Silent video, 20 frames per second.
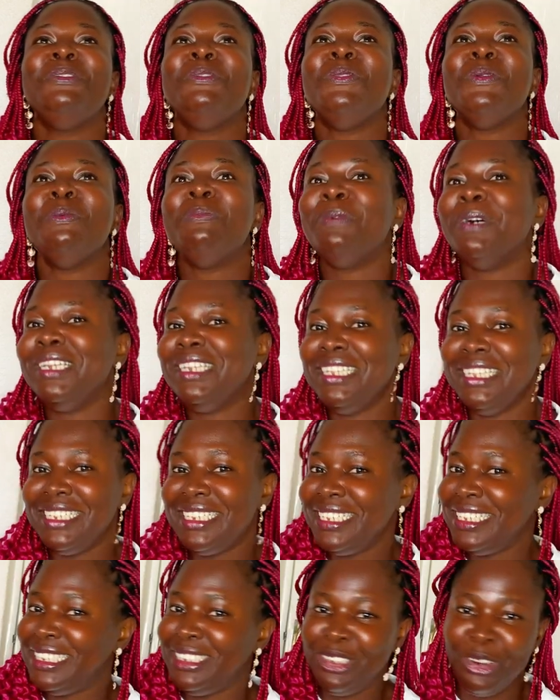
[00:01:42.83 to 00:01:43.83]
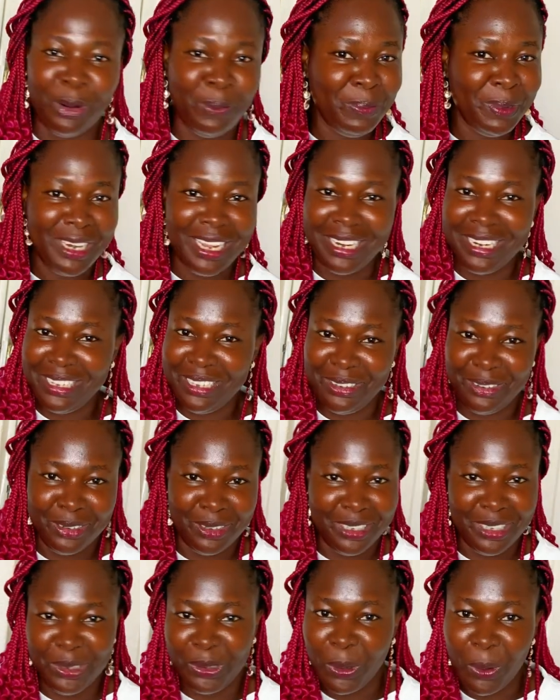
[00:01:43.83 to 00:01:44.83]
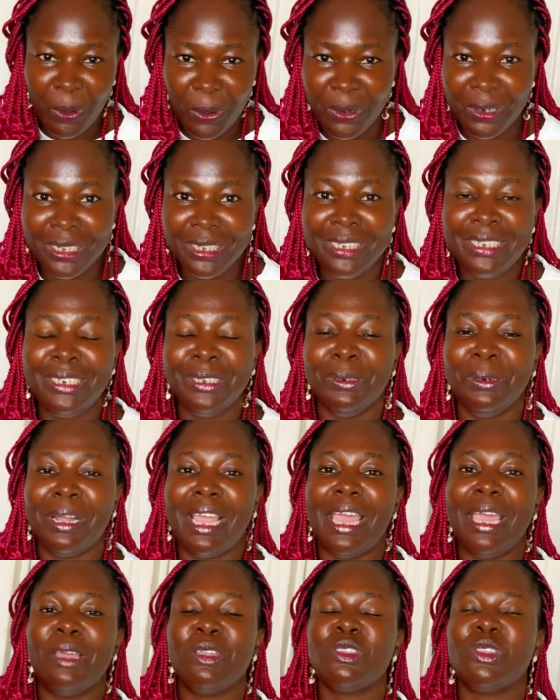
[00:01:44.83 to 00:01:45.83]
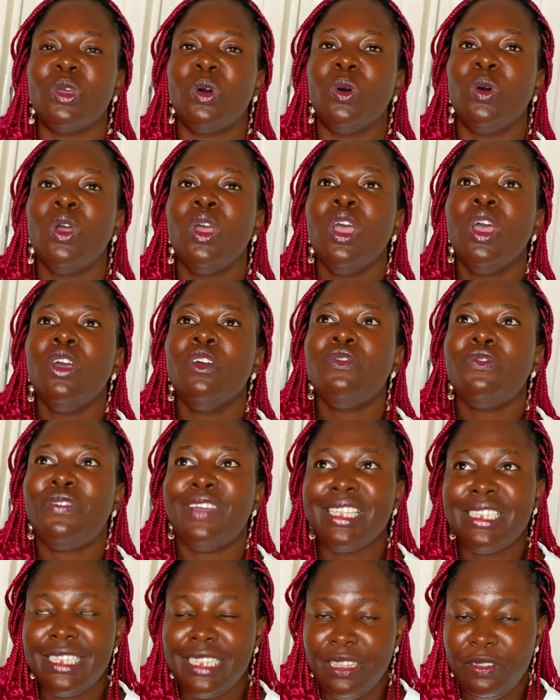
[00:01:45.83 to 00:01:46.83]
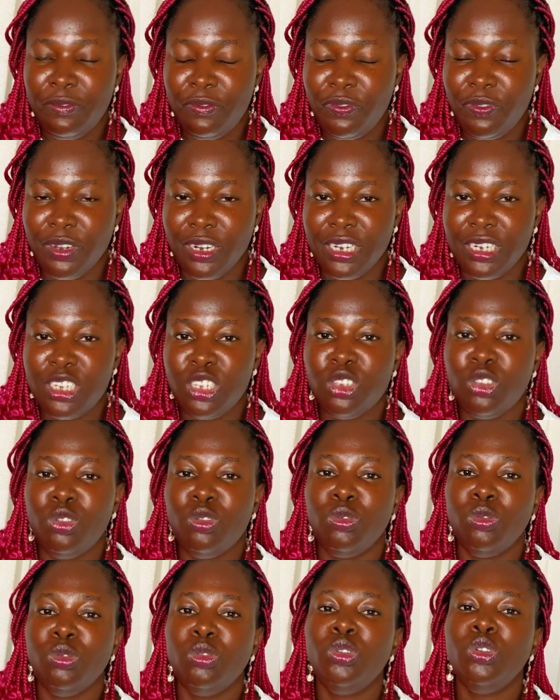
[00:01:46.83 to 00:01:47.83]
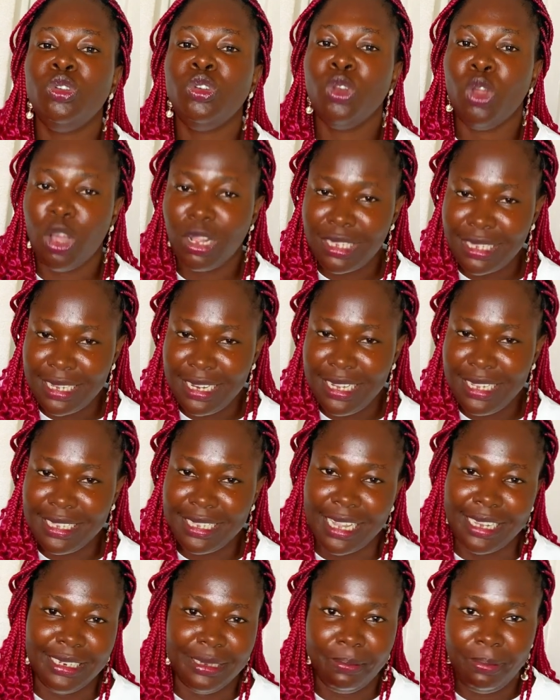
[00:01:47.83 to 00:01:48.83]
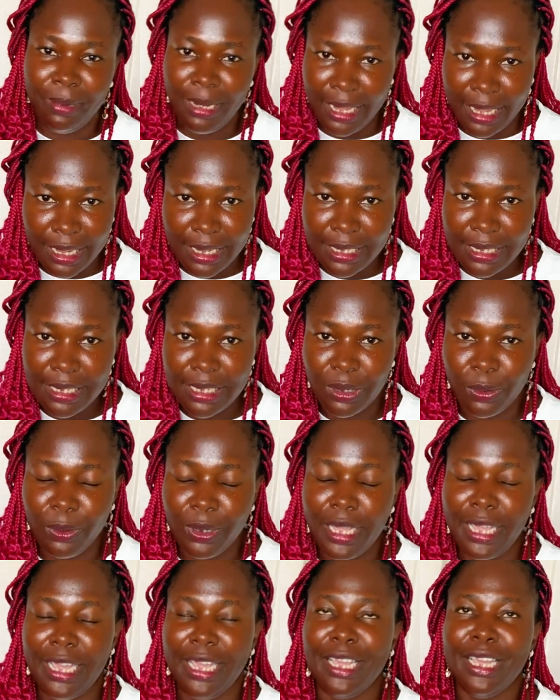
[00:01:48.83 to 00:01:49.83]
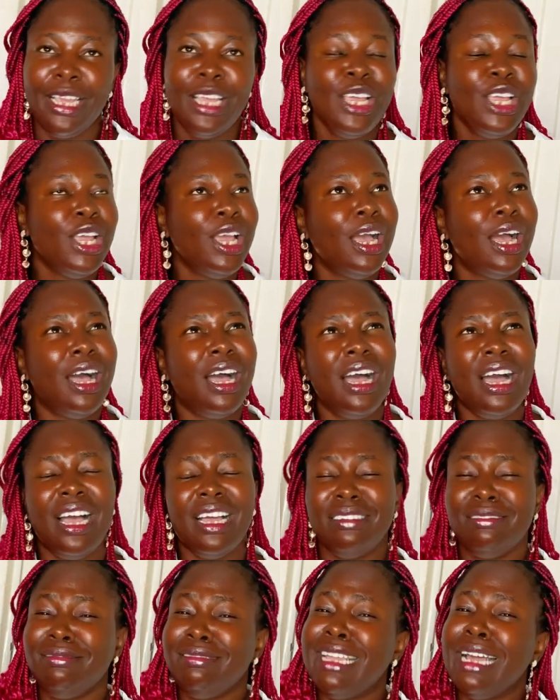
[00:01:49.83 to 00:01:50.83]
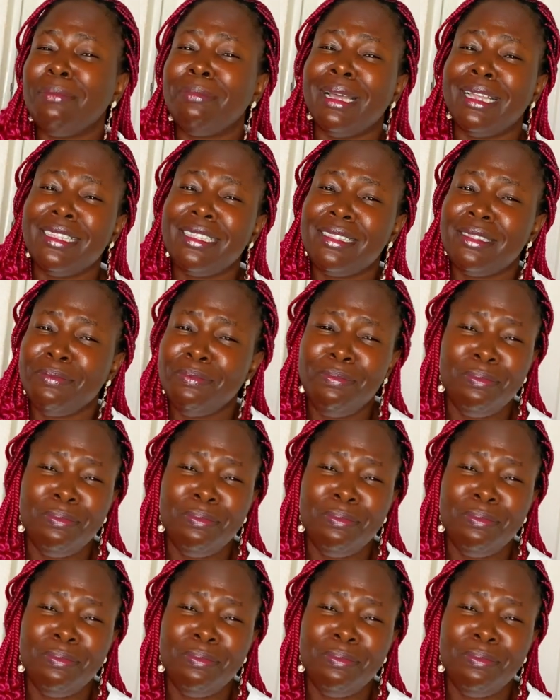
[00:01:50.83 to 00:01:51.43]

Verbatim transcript: Nobody is dropping anything on the road okay so first thing first do not litter the place okay uh, that must